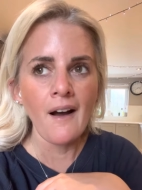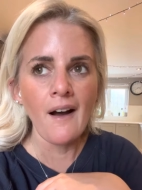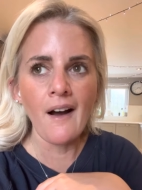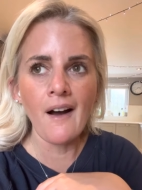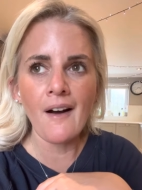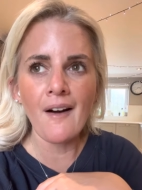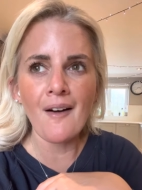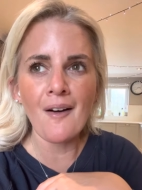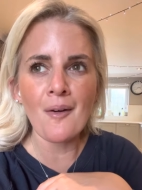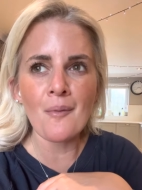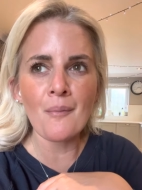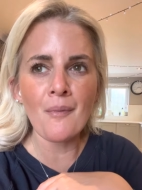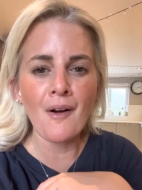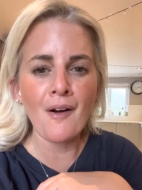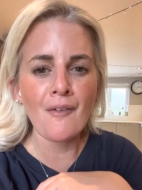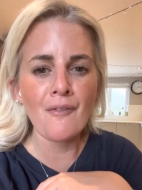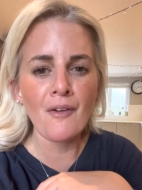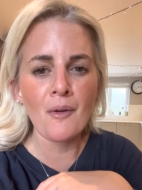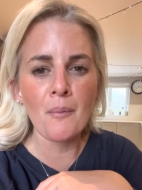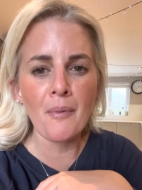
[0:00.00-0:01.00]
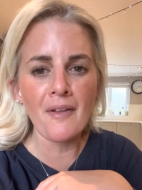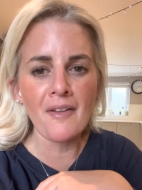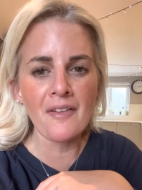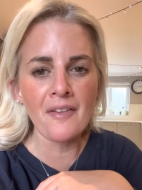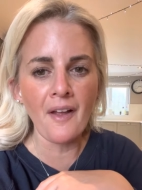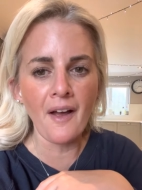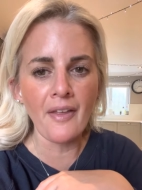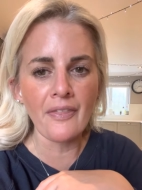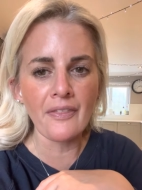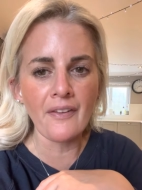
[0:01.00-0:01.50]
Um, I feel a bit
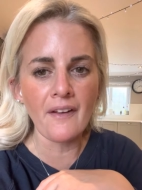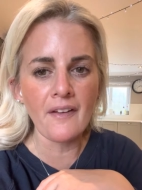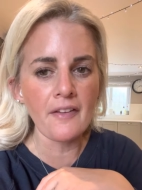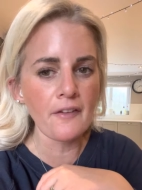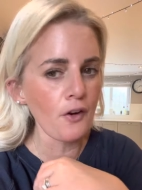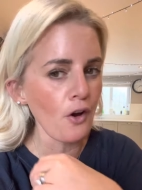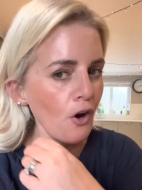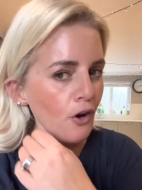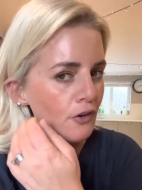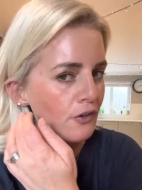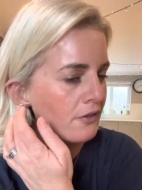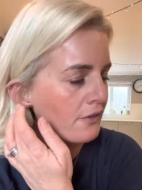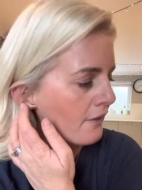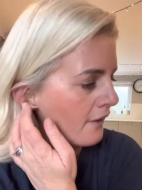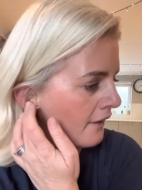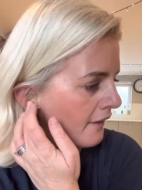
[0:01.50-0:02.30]
sad that he's gone.